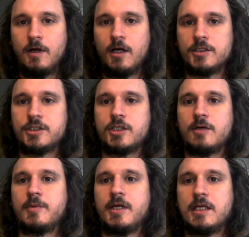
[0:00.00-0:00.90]
a
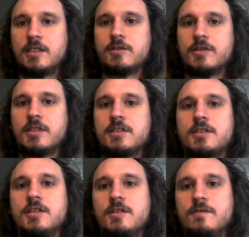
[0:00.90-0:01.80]
sharp
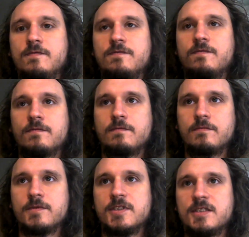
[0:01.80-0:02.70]
increase of
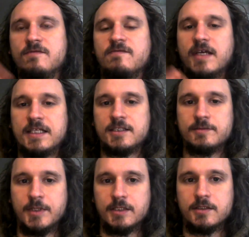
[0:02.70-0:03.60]
this
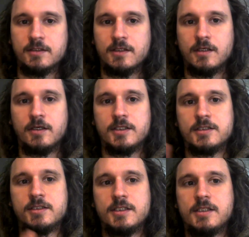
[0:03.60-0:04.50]
advancement. I already
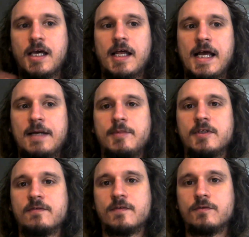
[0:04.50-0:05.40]
see that
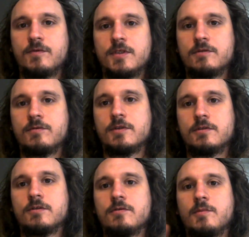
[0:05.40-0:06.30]
happening for
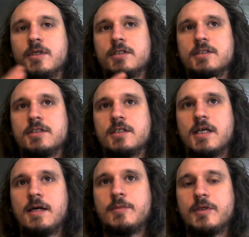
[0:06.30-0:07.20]
2022, but I see it
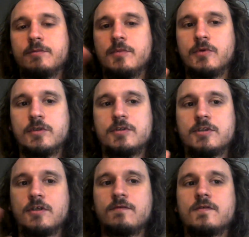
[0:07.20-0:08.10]
happening more
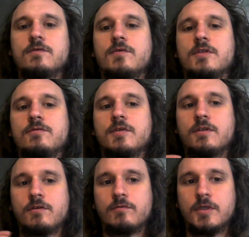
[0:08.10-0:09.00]
so for
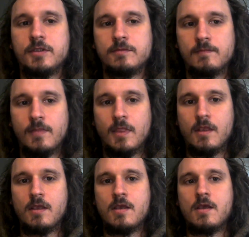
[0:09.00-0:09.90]
2023.
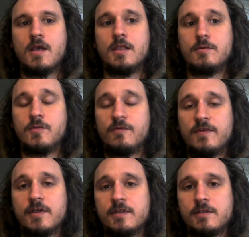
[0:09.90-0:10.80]
And then
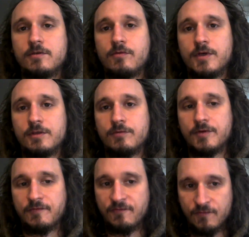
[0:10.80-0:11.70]
moving into
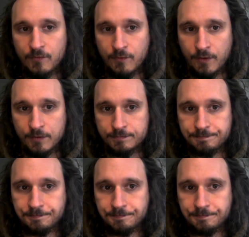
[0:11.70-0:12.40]
2024,